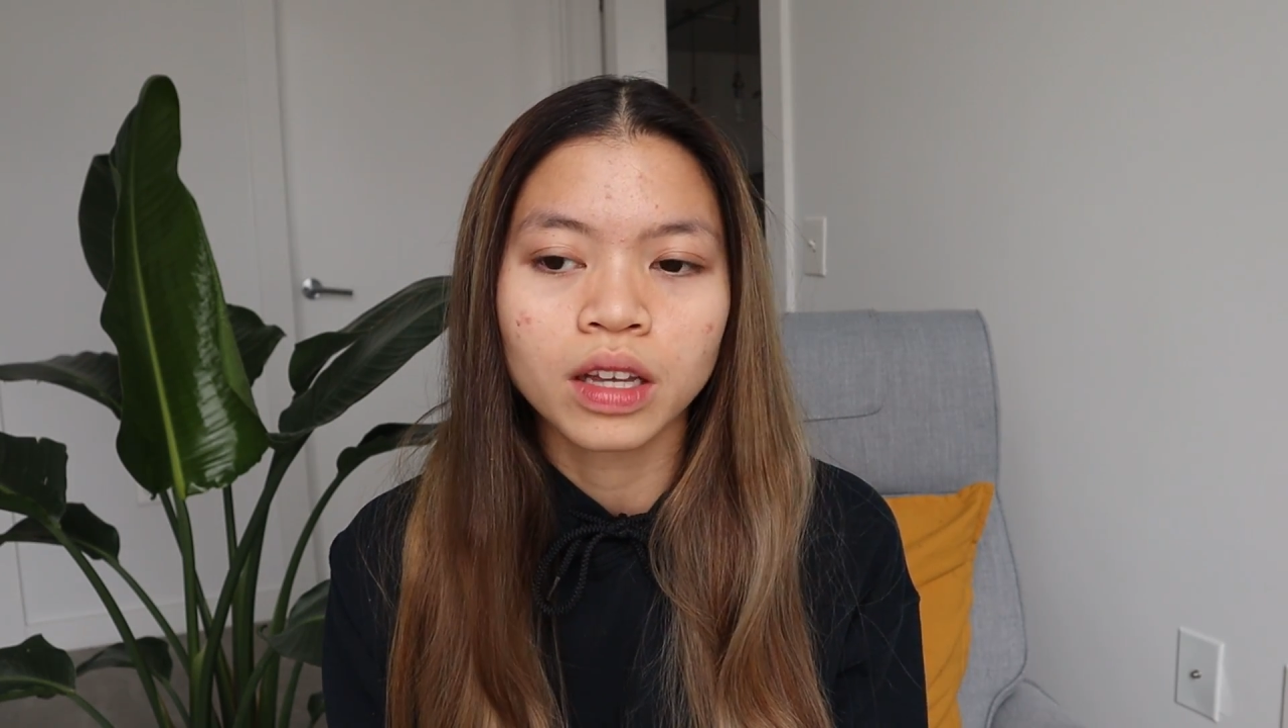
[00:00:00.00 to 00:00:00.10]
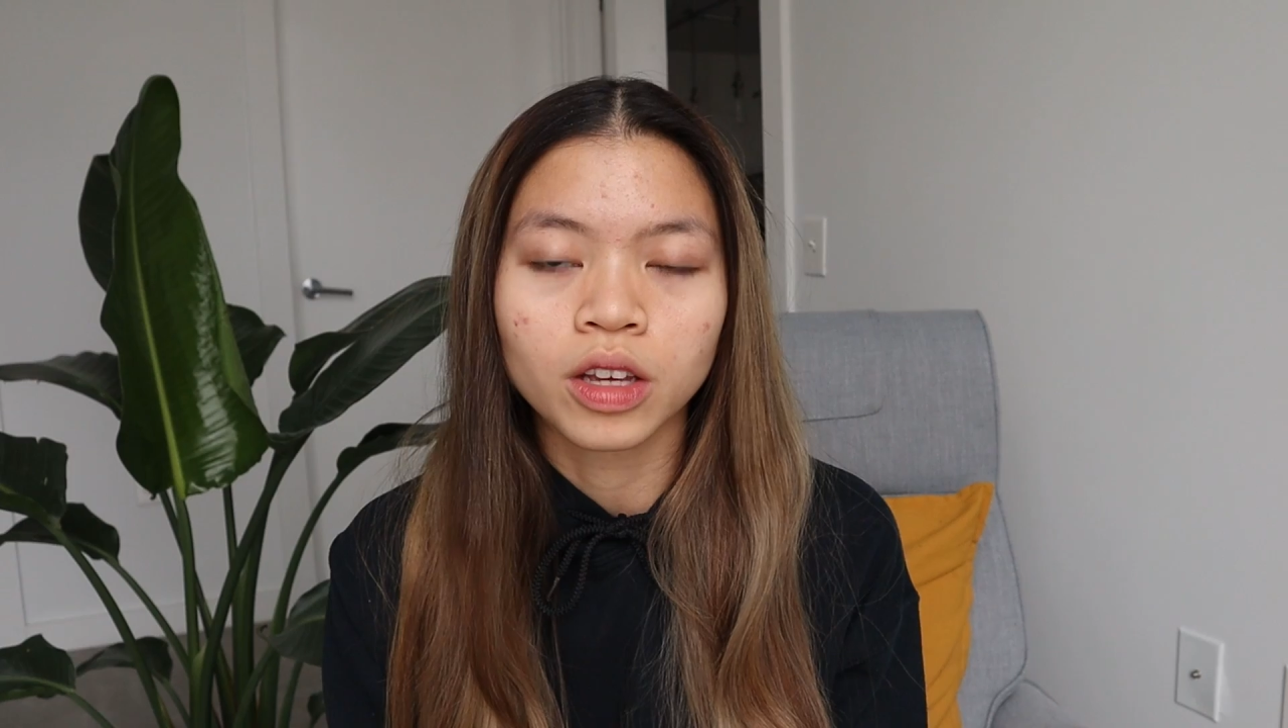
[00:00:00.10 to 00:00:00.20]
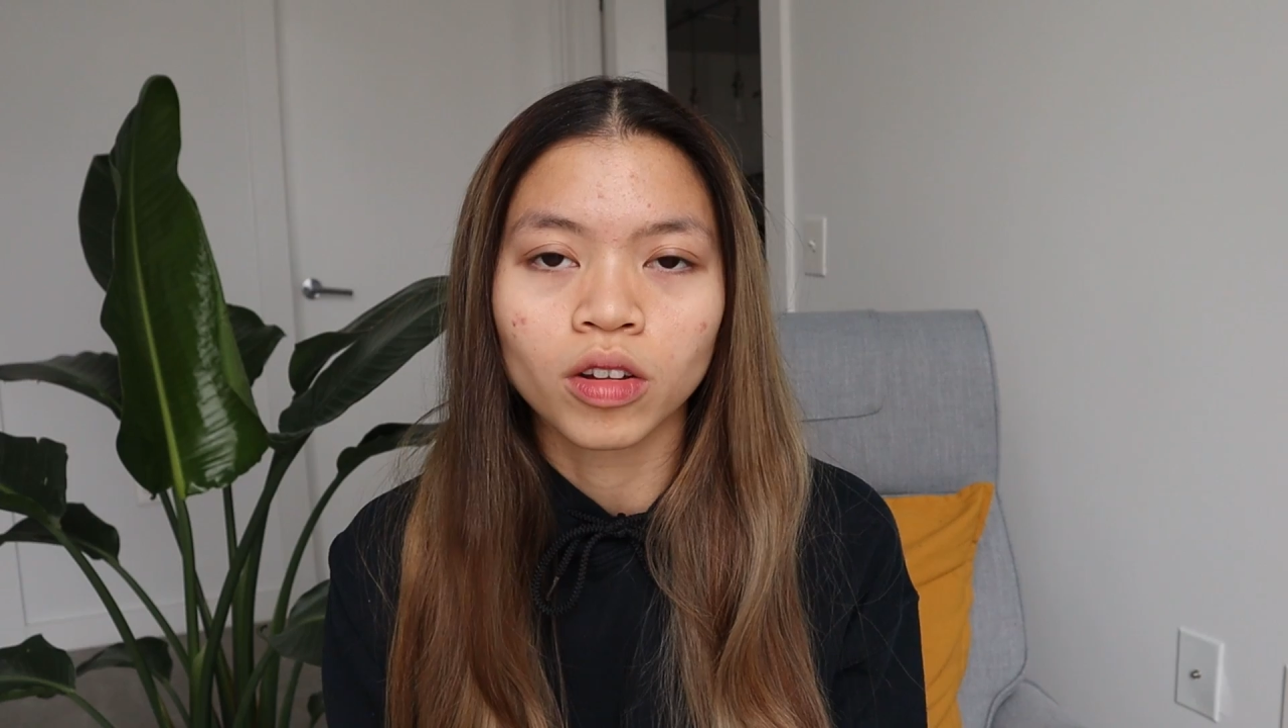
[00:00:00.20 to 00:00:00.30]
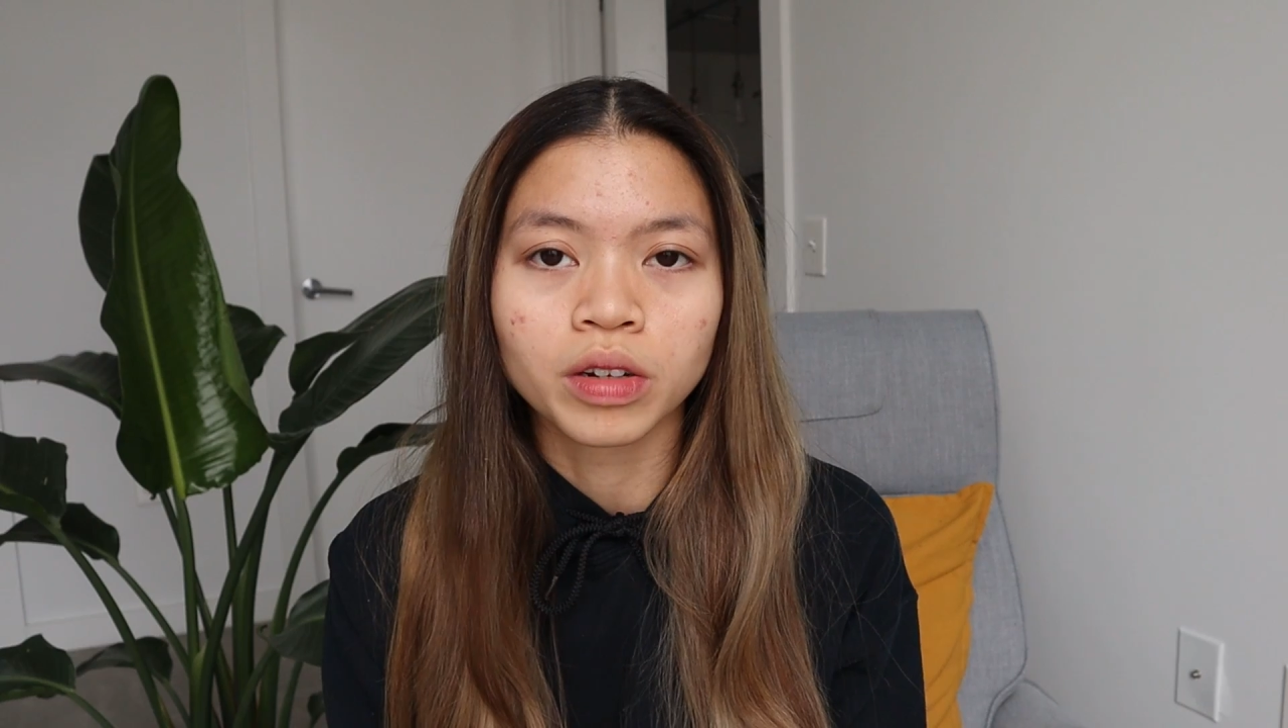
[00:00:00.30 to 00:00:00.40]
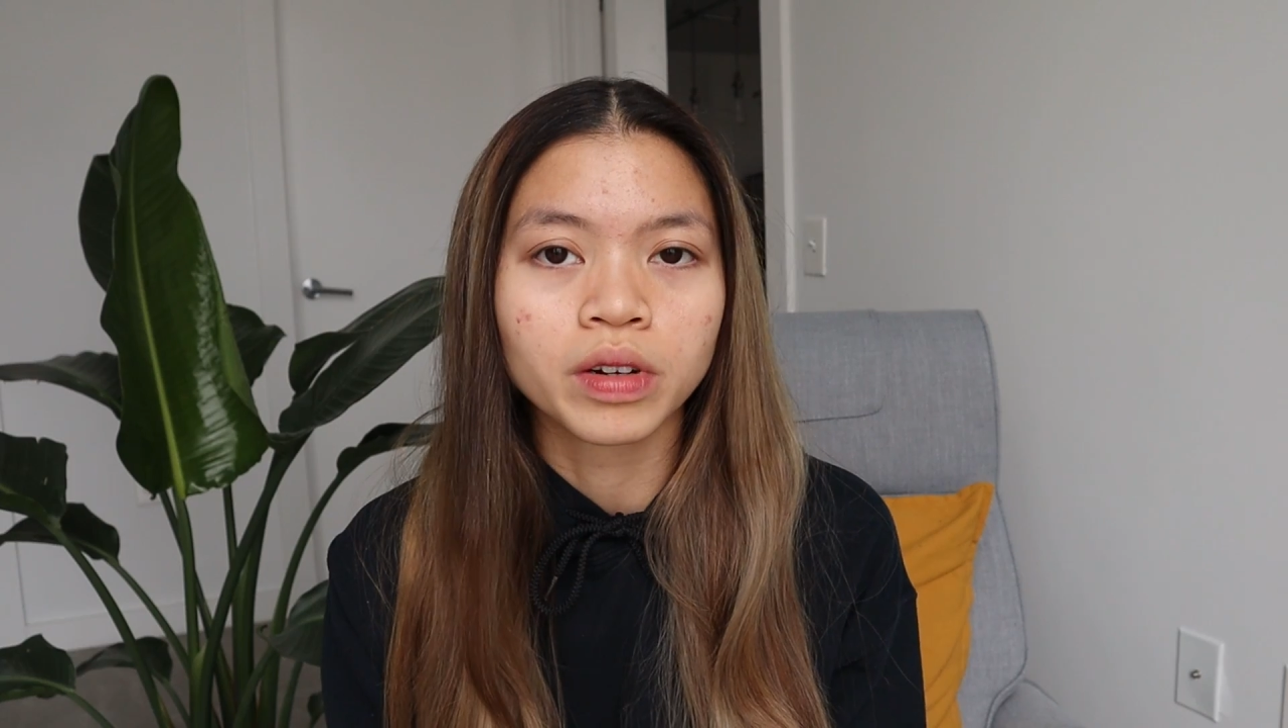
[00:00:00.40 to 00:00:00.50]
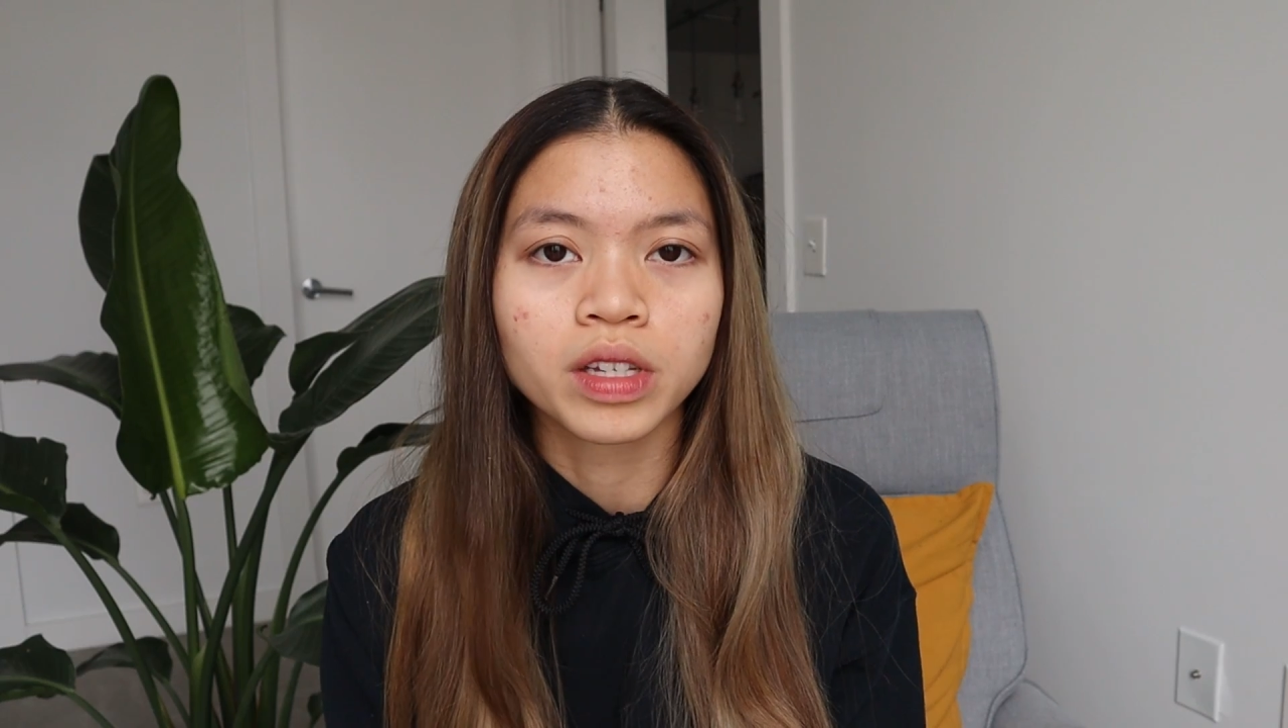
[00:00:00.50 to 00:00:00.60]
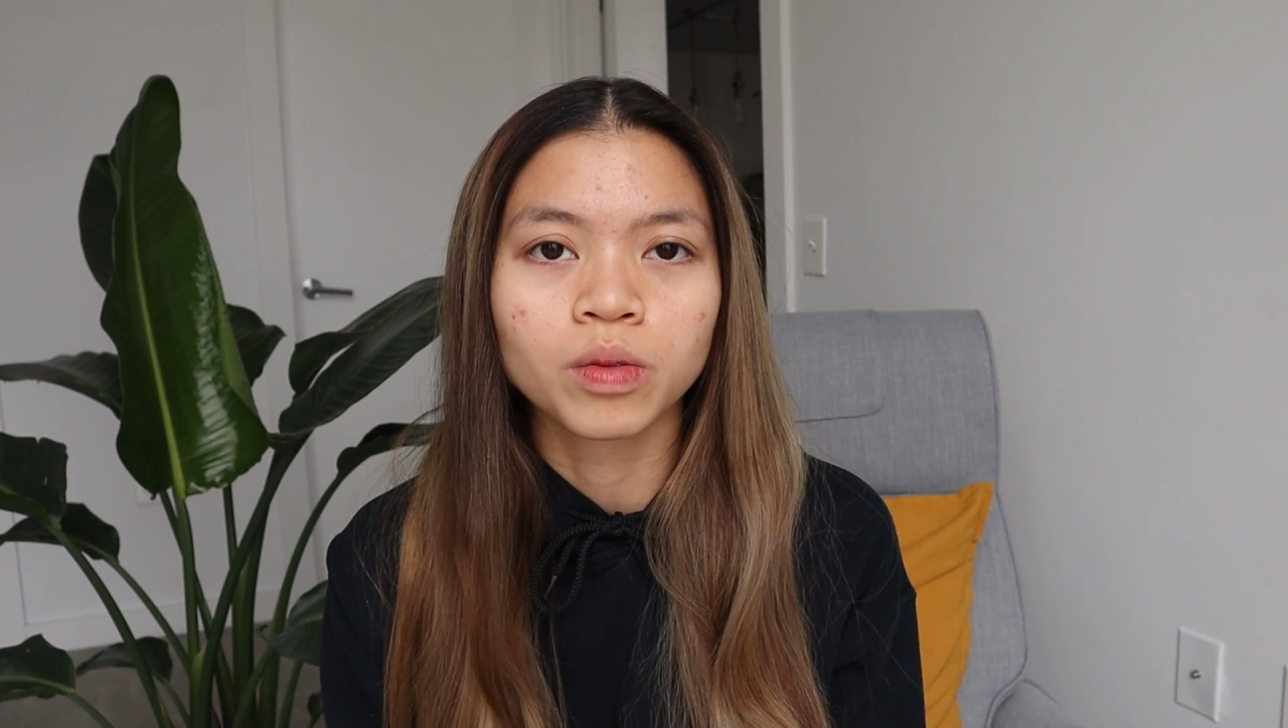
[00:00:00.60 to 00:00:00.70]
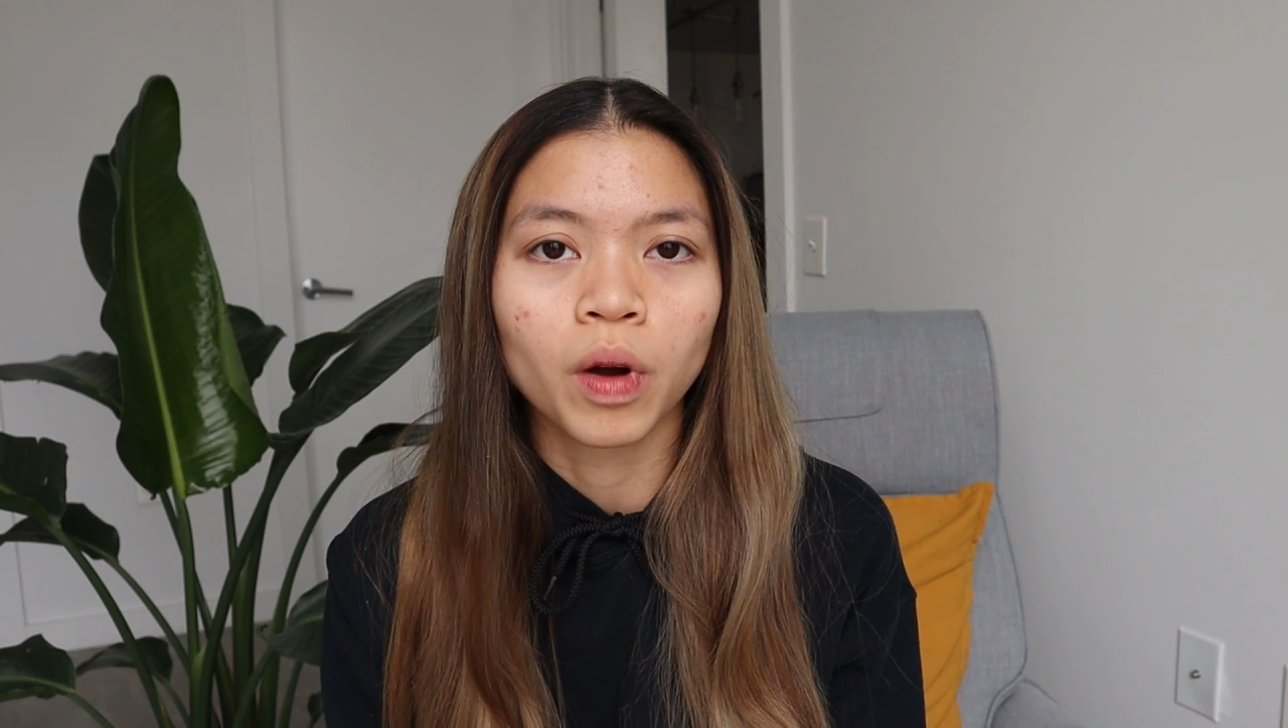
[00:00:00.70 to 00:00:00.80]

and the only reason